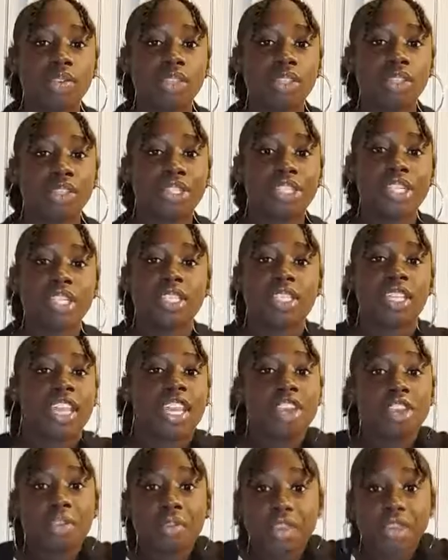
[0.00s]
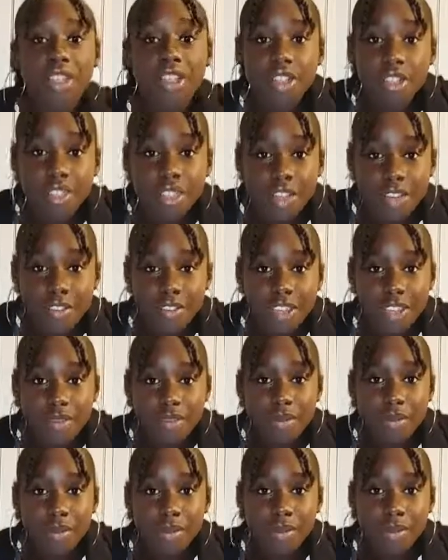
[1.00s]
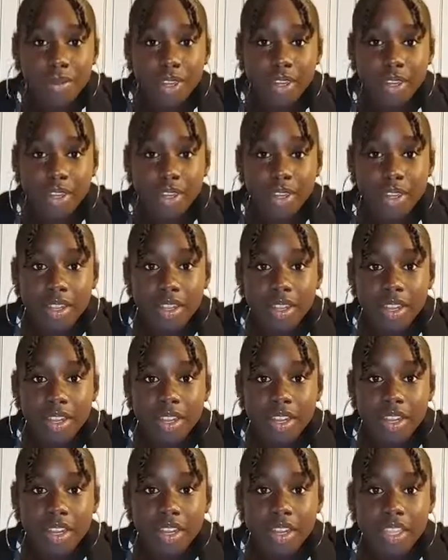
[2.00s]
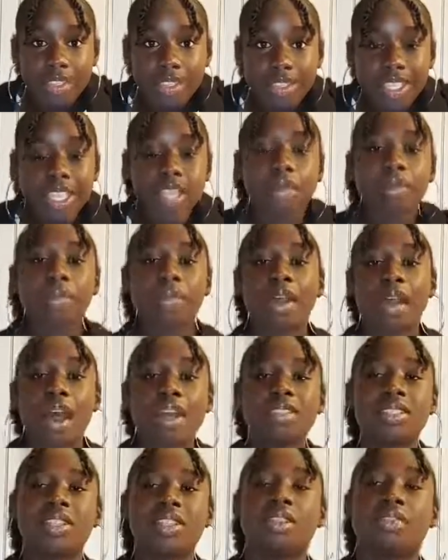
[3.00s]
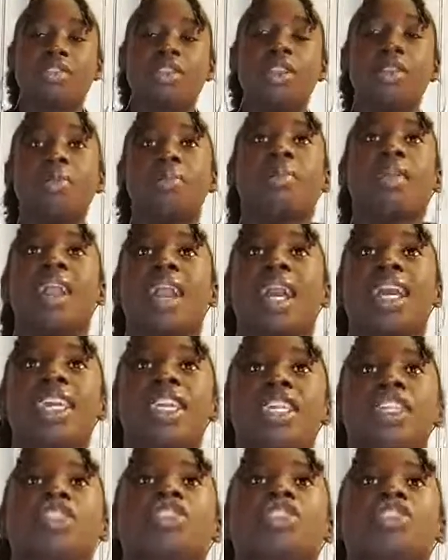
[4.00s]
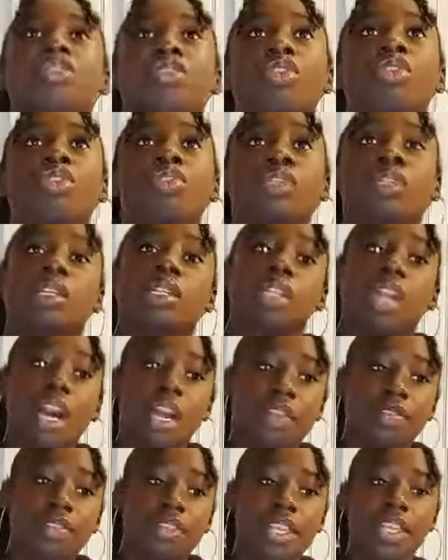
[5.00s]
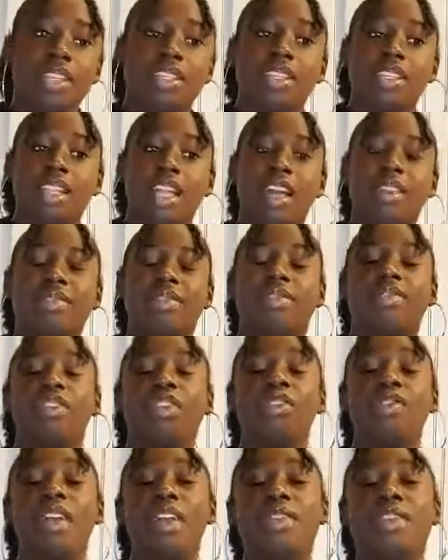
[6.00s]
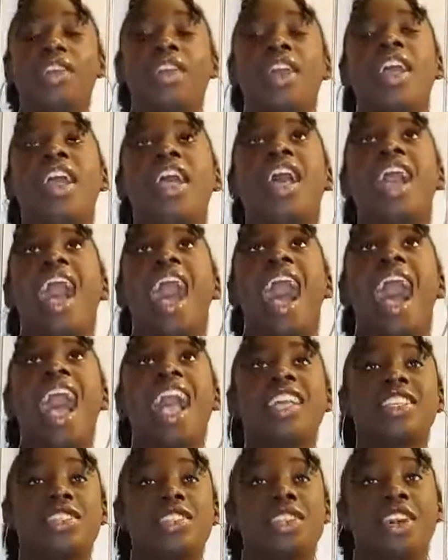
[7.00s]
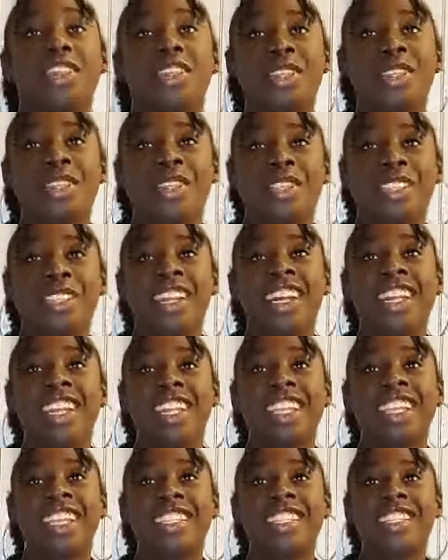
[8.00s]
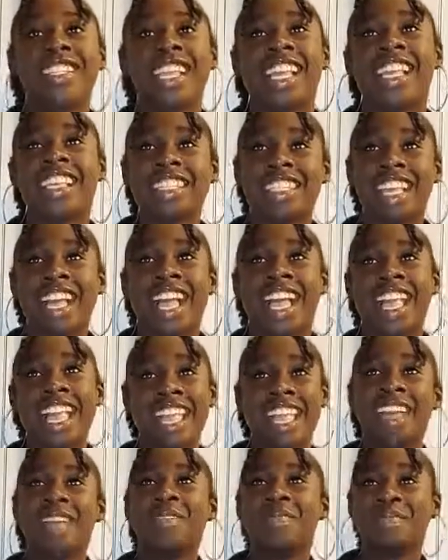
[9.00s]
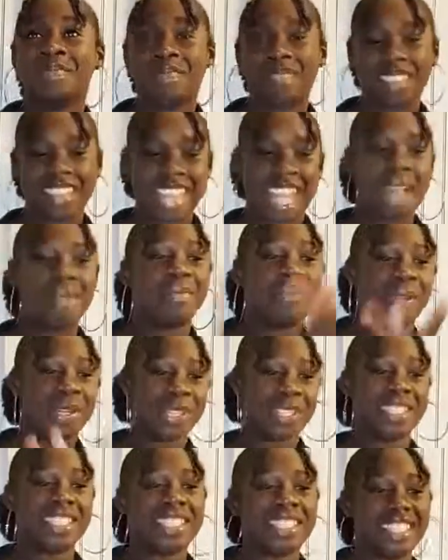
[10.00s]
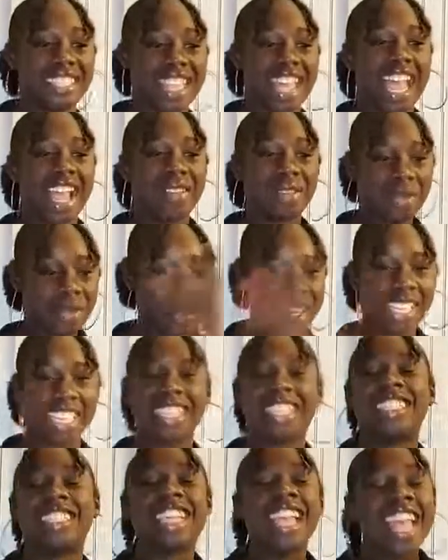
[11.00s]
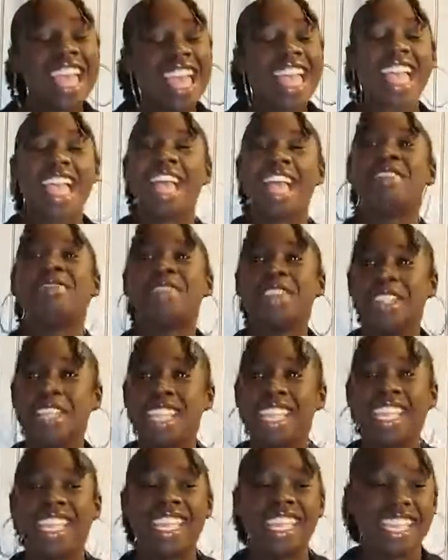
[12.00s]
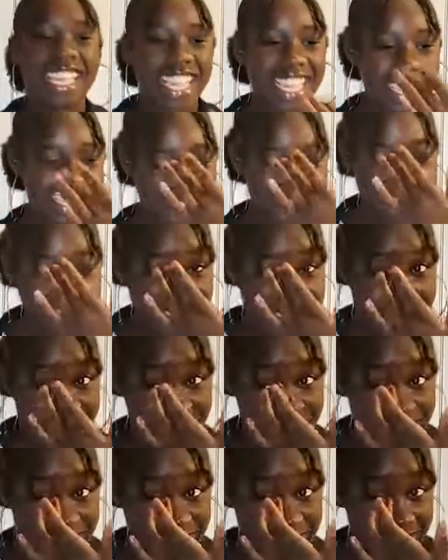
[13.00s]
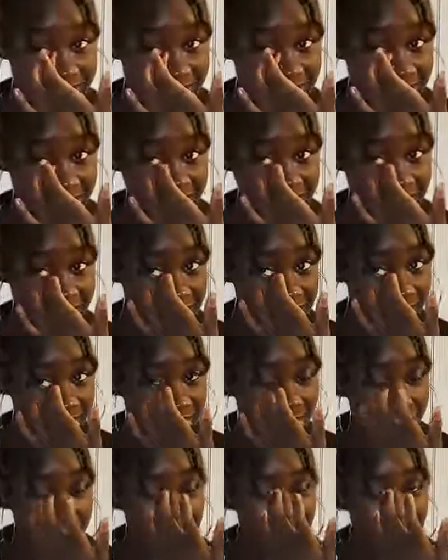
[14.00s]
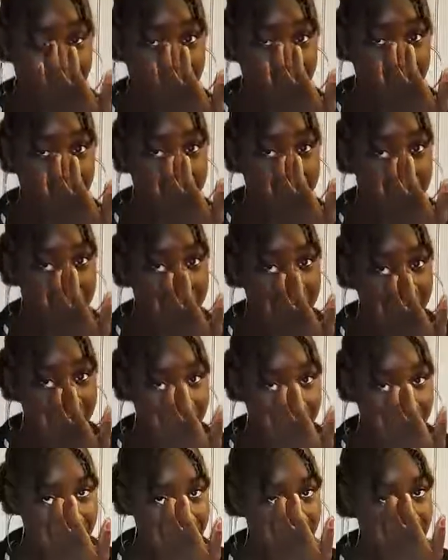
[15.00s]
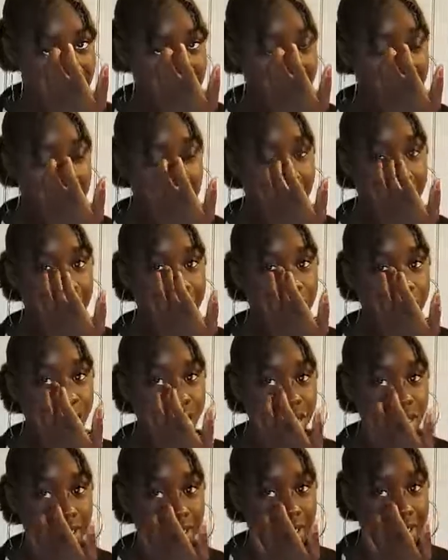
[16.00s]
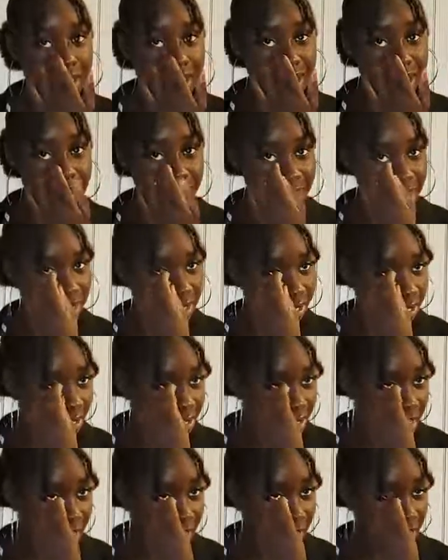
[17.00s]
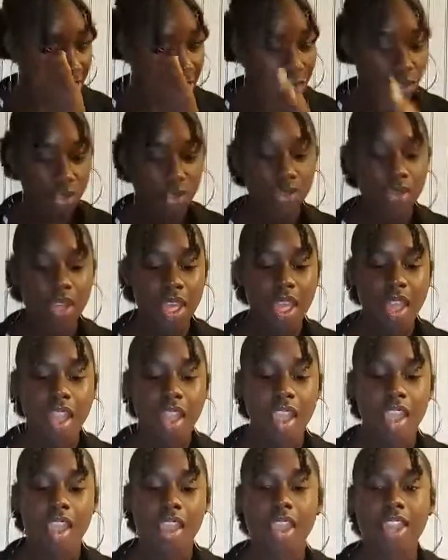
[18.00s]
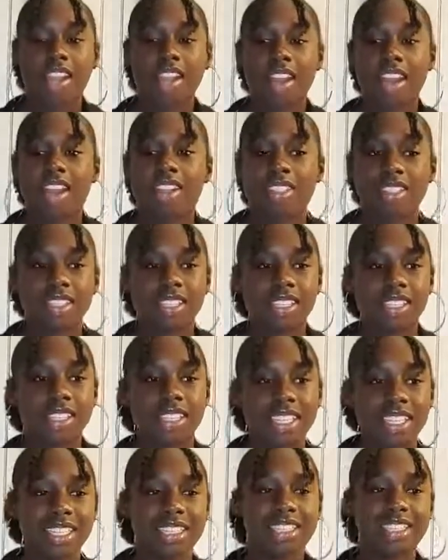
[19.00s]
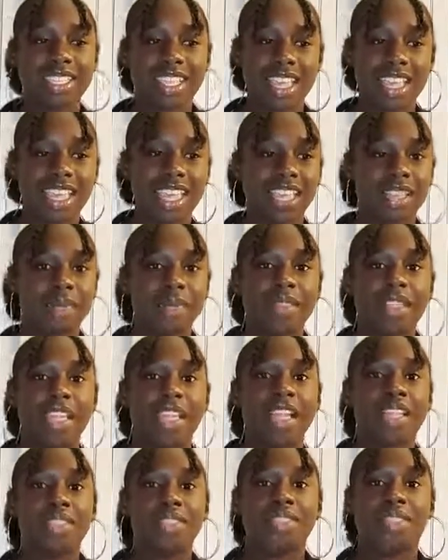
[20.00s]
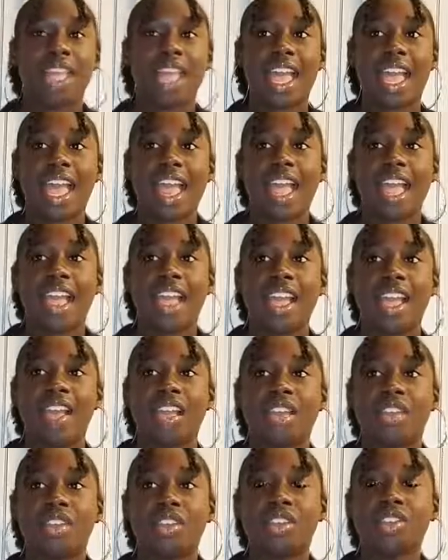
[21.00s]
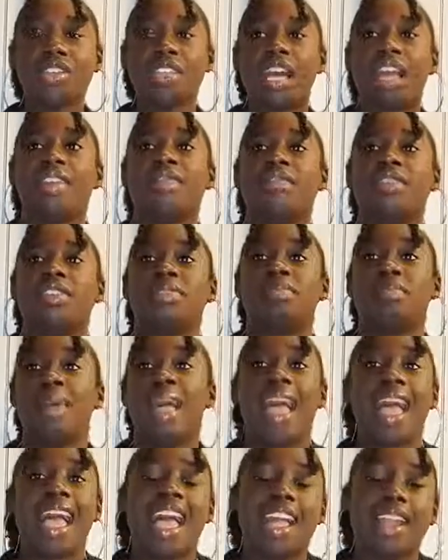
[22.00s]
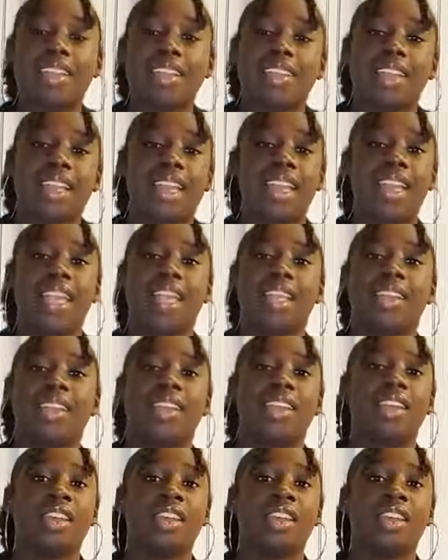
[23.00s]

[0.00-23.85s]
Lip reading: you're just hindering yourself even more. Think positive. Your mind controls a lot of things in life. I saw this study, because yes, I am that person that reads everything and just looks certain things up. But your mind controls a lot of things. It's like if you are constantly saying that your life is bad and